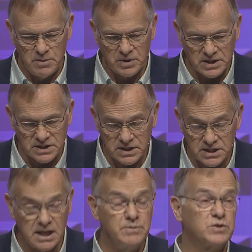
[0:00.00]
Because it
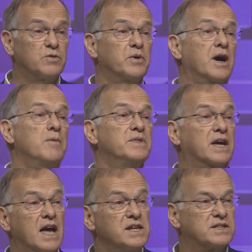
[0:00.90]
seems to have become the
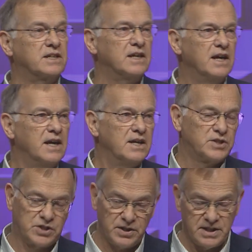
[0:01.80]
case that,
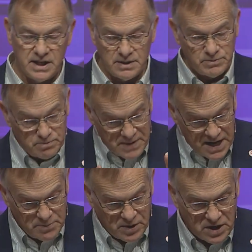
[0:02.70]
certainly in
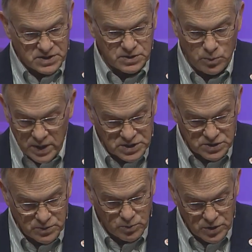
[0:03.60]
many parts of the
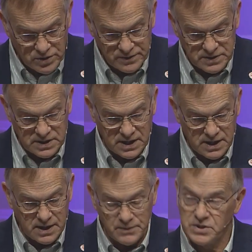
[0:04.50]
Western world,
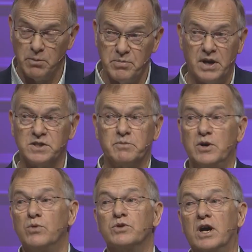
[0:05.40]
uh, some parts of
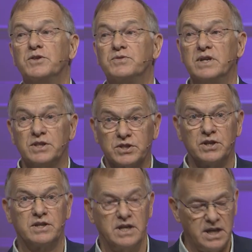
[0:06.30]
my own country, and
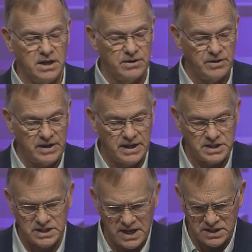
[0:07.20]
certainly here in the
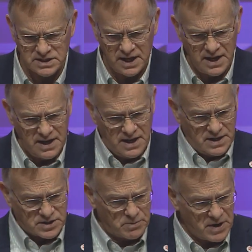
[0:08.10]
United States,
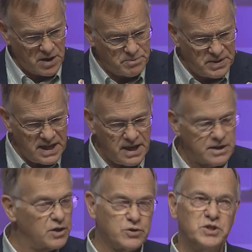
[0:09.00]
somehow
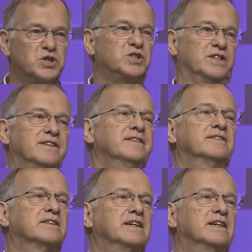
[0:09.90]
being a Christian